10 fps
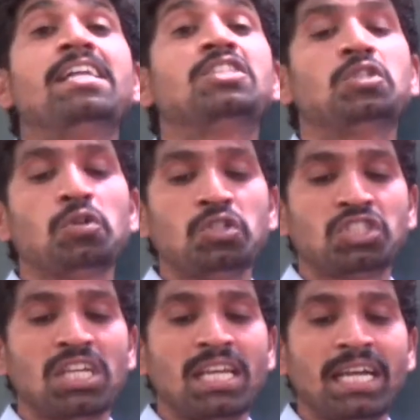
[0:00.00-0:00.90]
It is
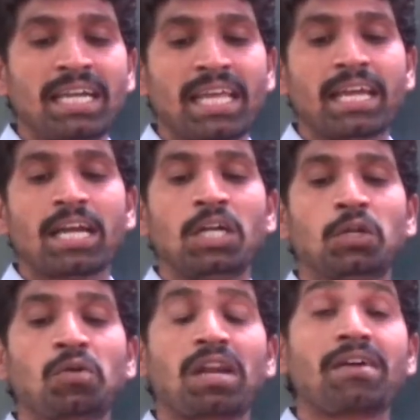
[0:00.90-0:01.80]
usually
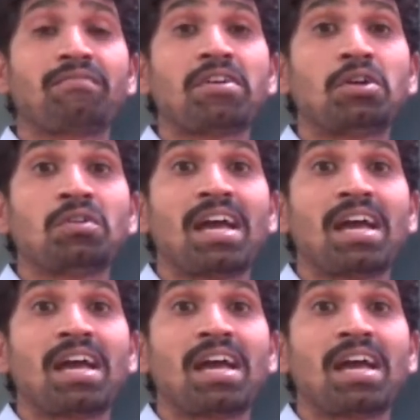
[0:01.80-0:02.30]
taken to refer